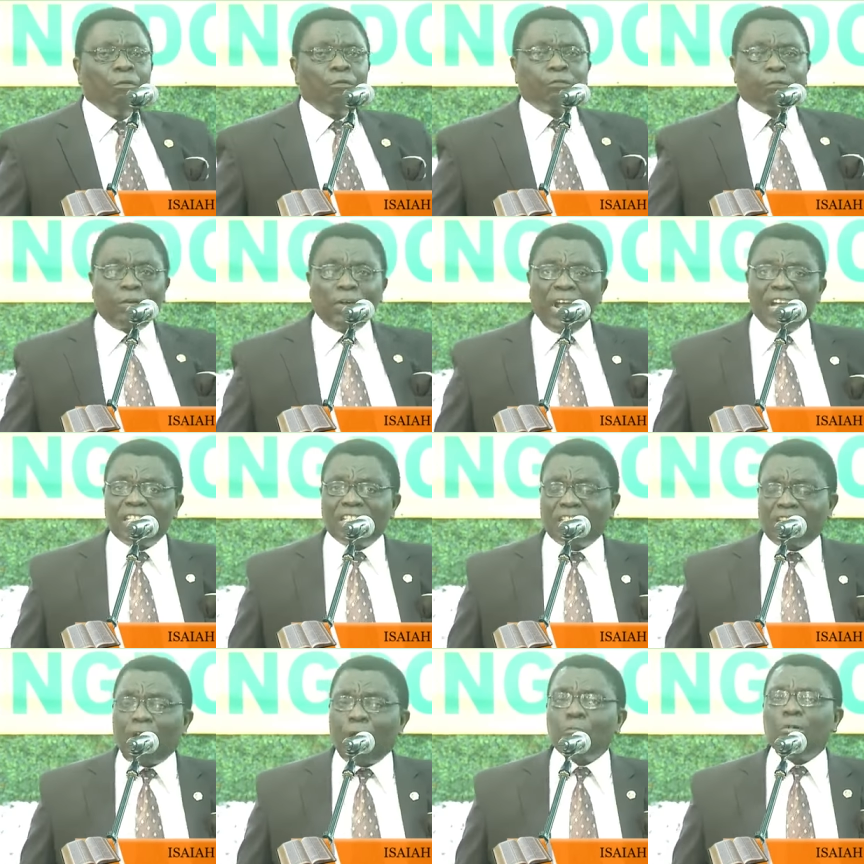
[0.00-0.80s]

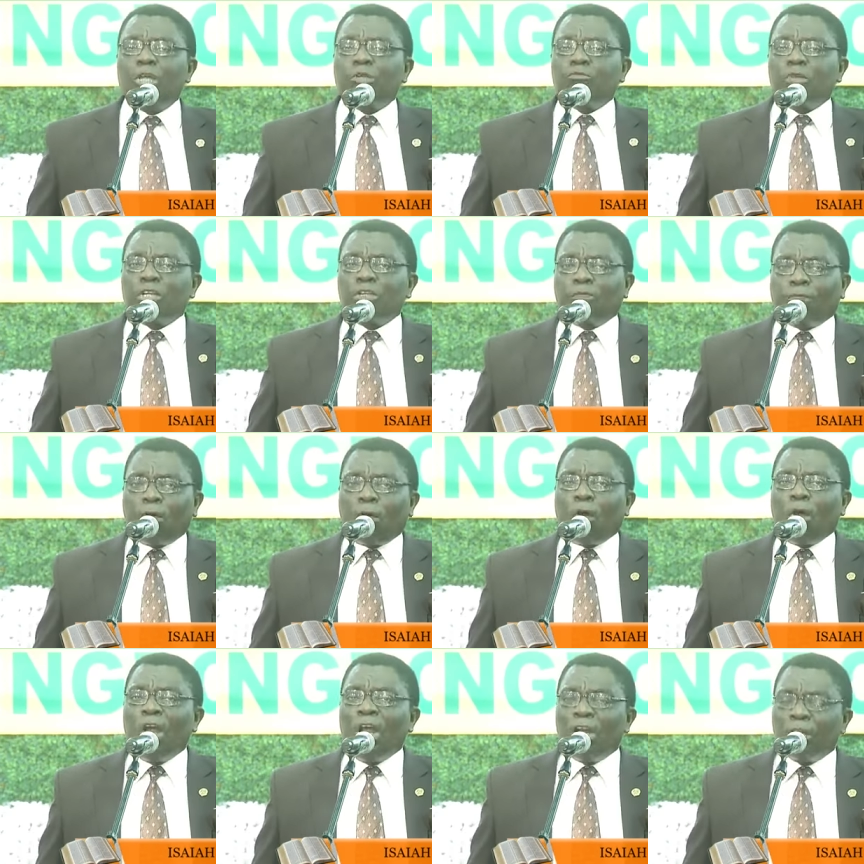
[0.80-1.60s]
First Samuel
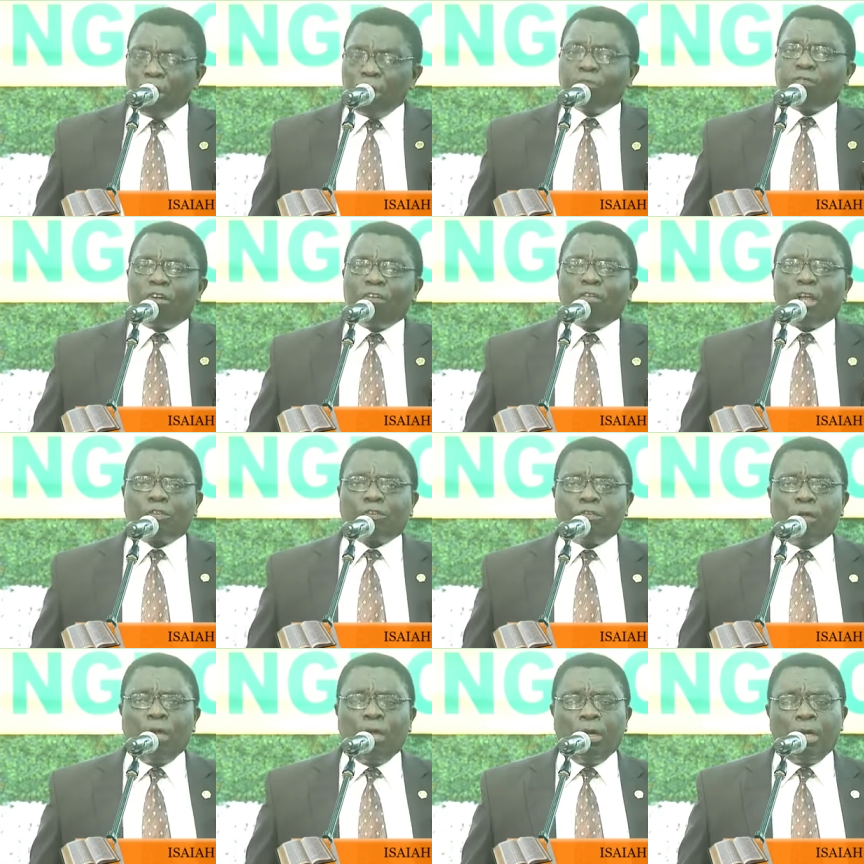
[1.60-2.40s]
24. Read from
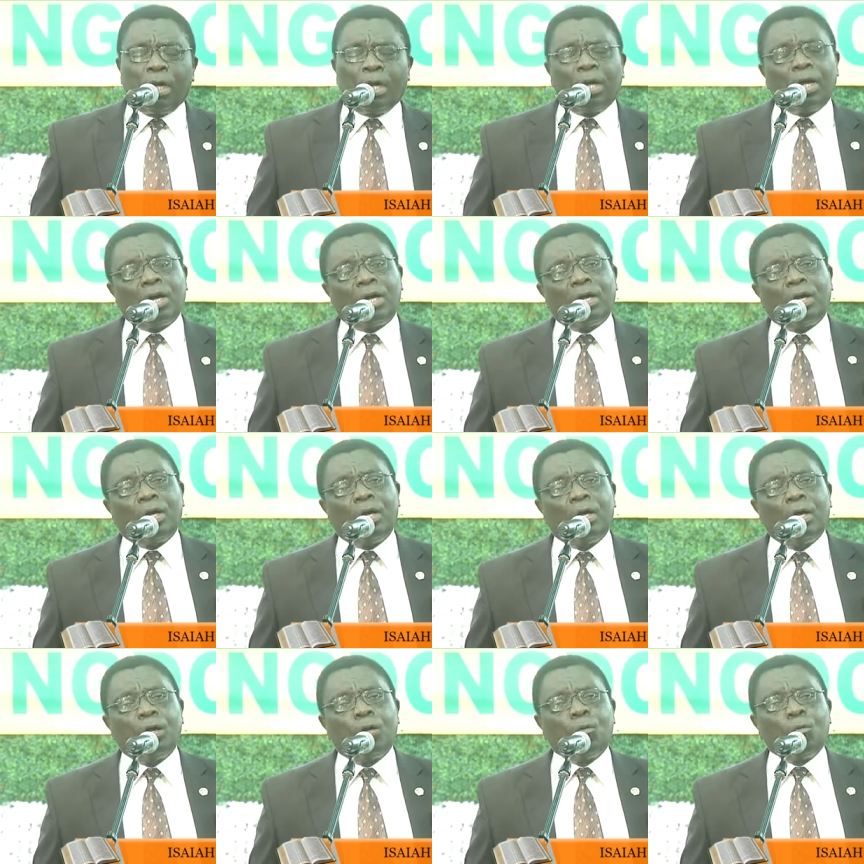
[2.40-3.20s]
verse
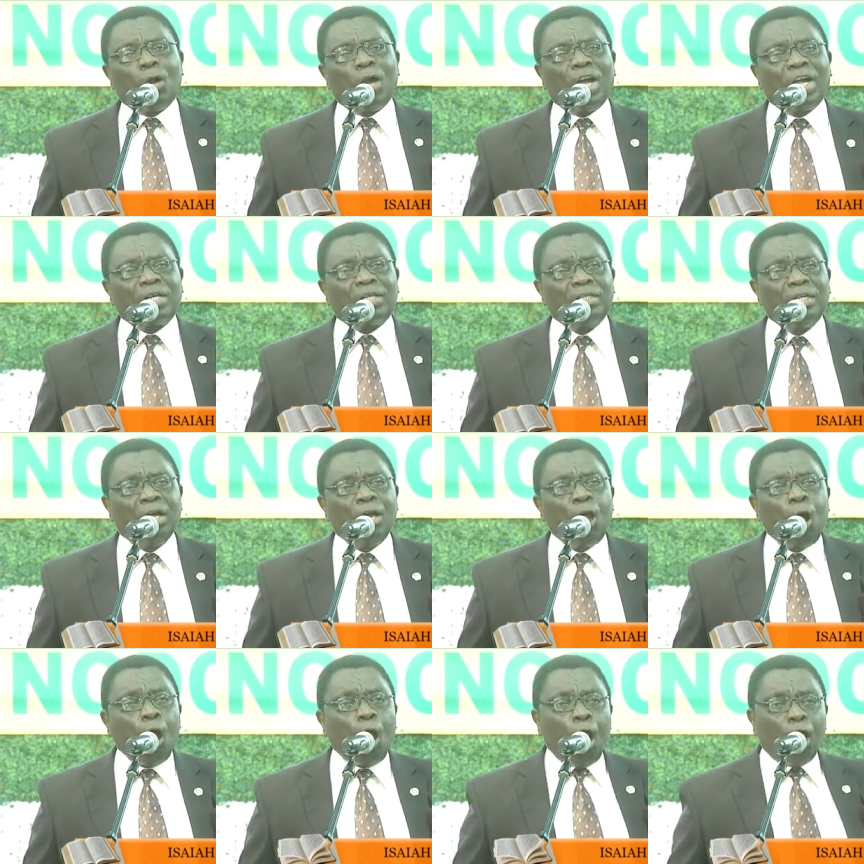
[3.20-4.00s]
uh, 1.
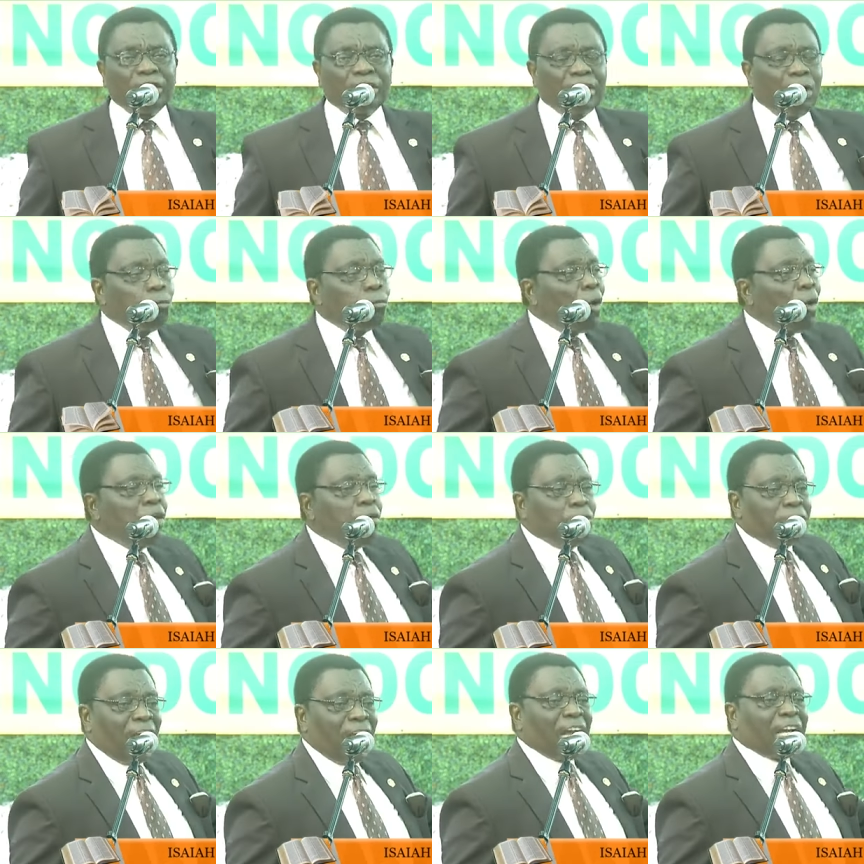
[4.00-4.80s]
And Until
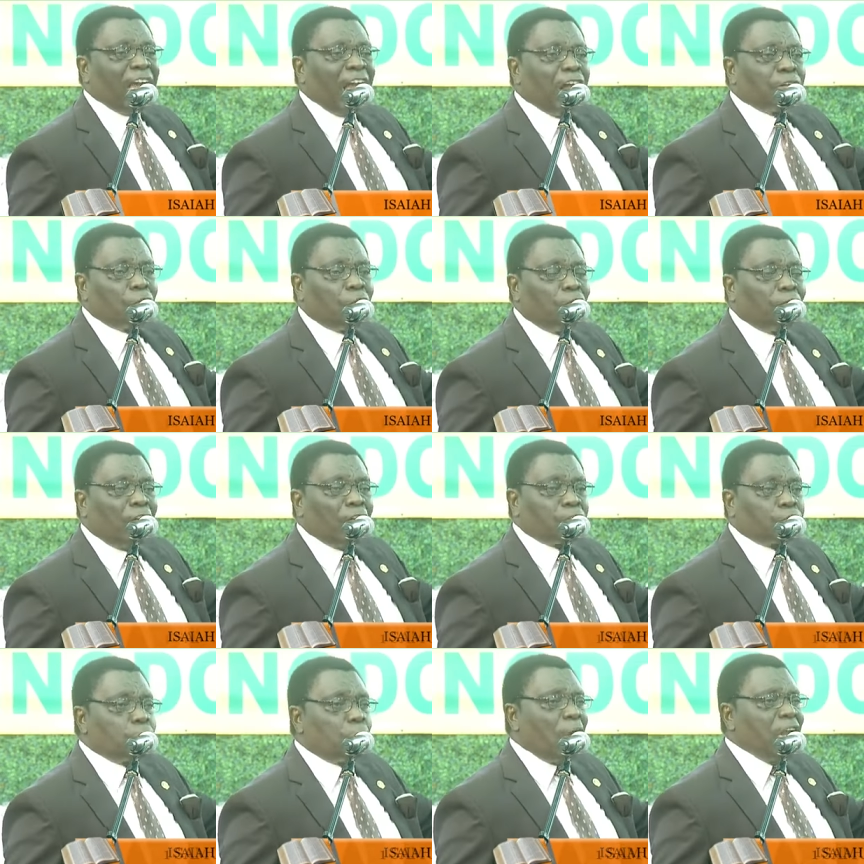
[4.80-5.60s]
when we shall get to
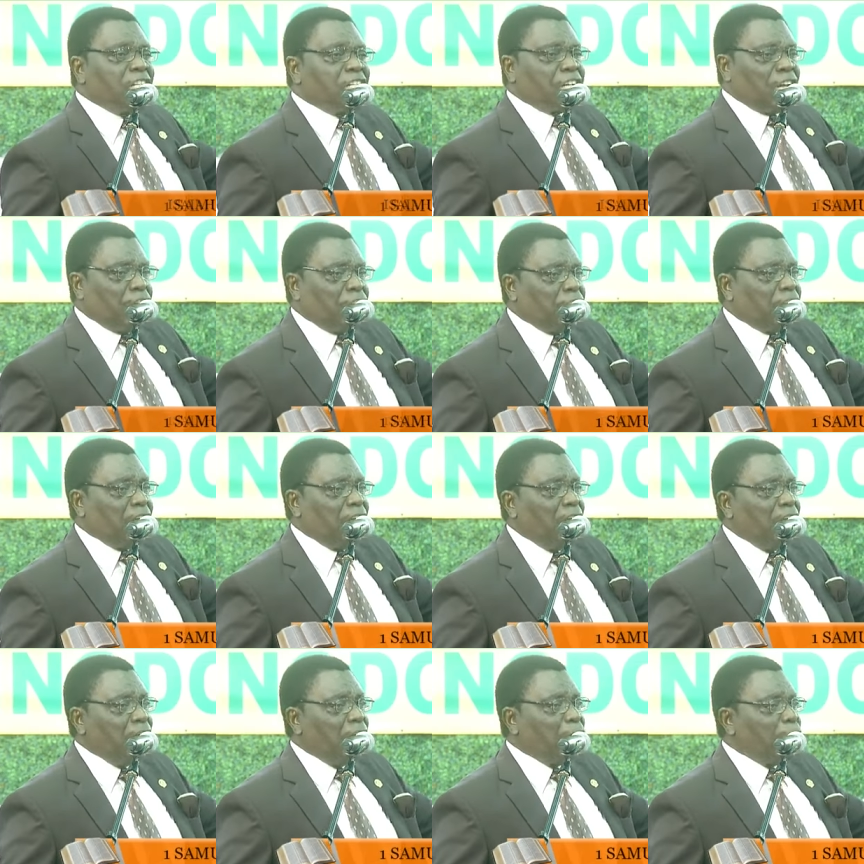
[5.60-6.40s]
verse
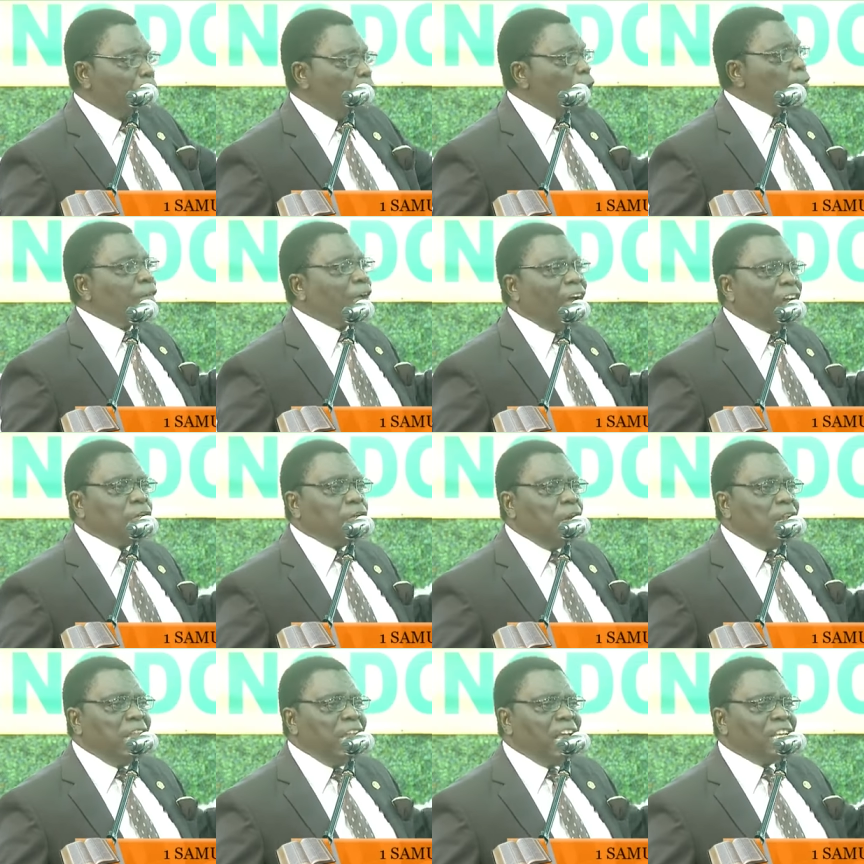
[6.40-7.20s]
20. If I
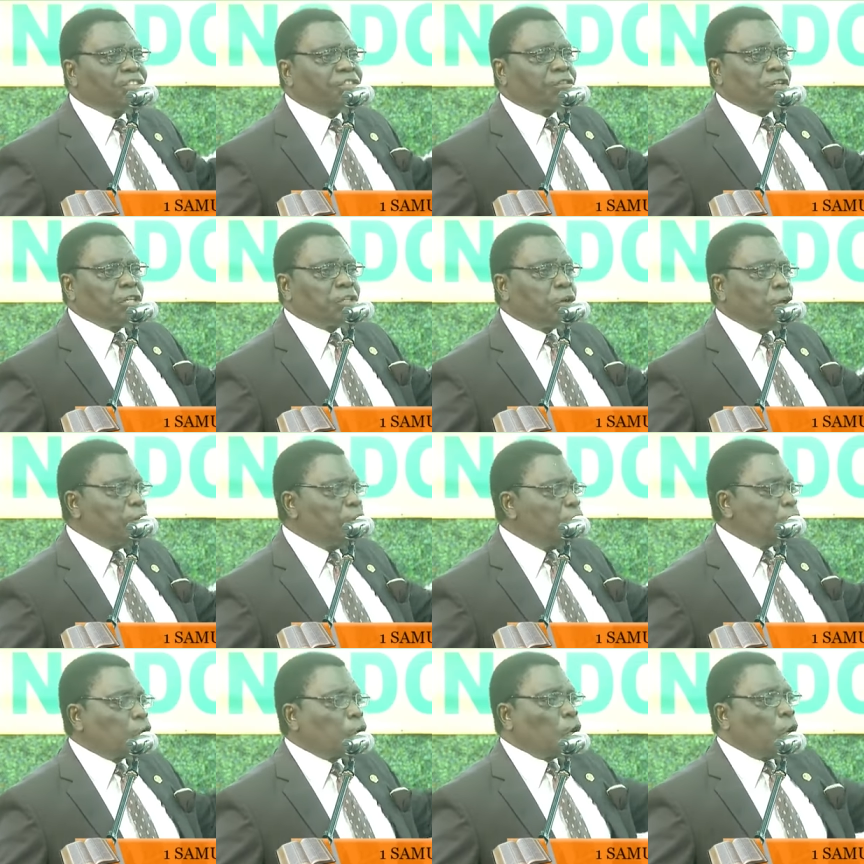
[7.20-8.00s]
don't lay stress on
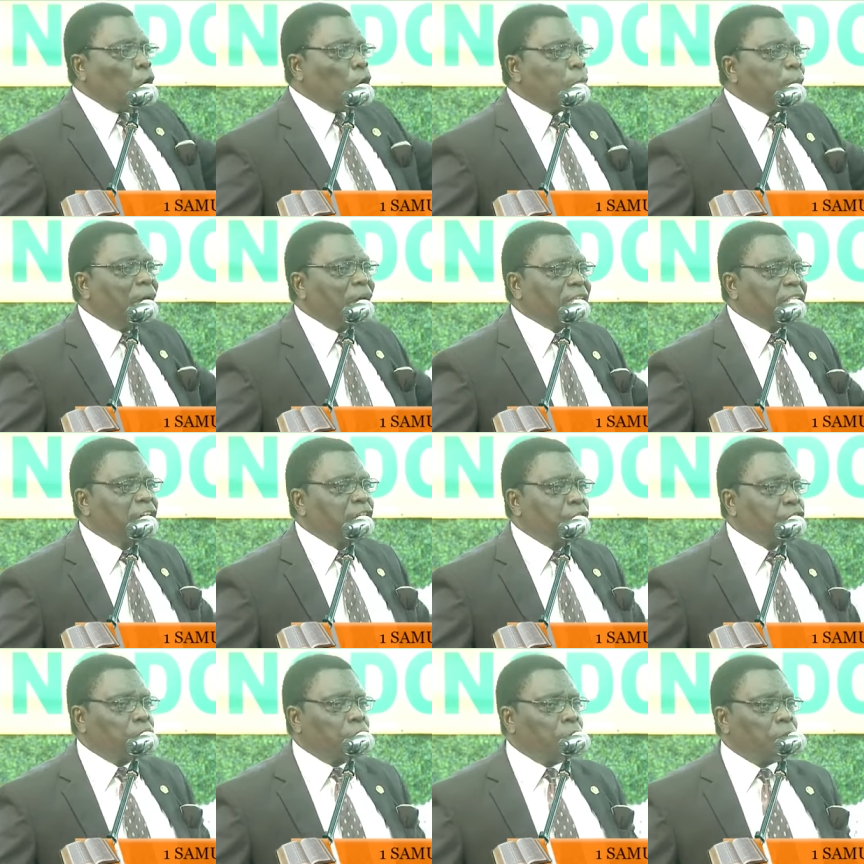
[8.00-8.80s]
it, call my
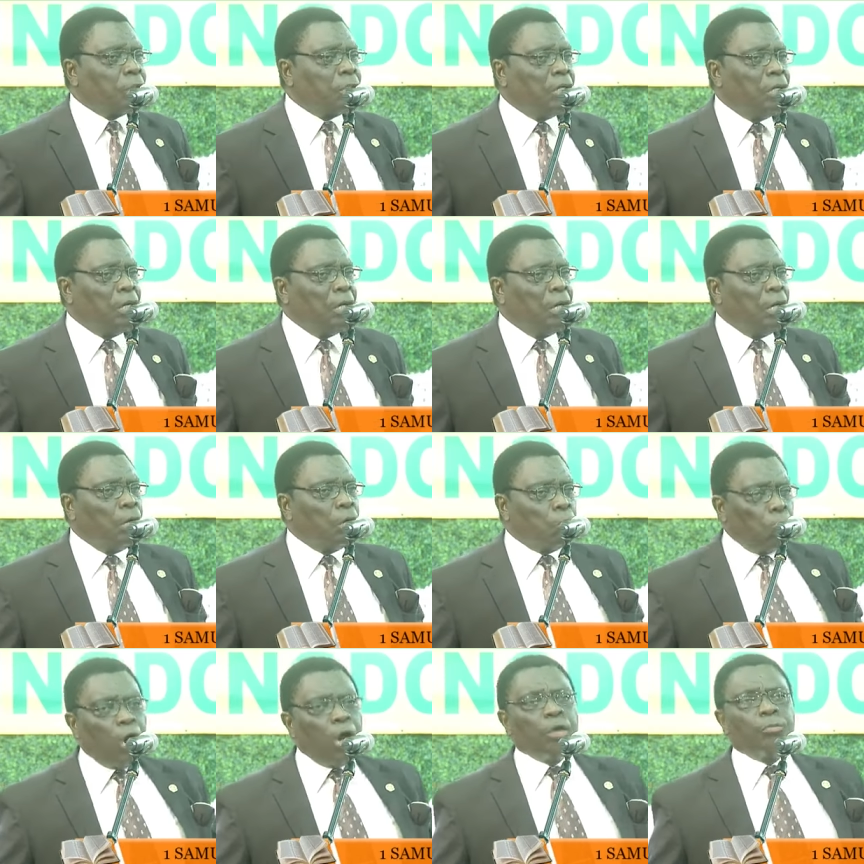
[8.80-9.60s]
attention.
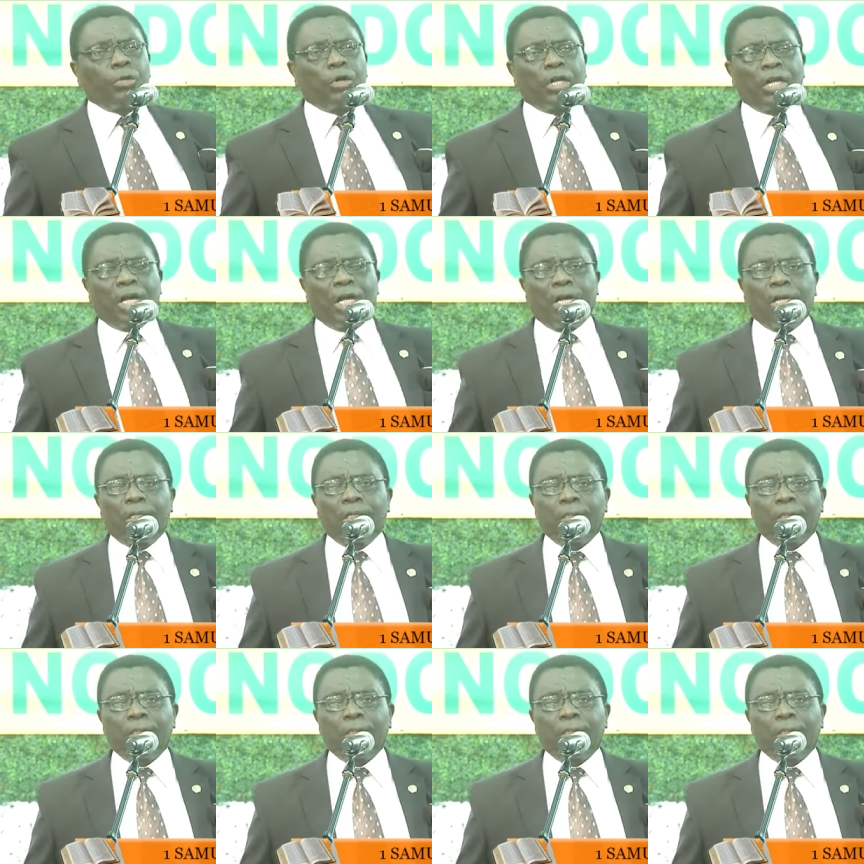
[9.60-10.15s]
Go on, brother.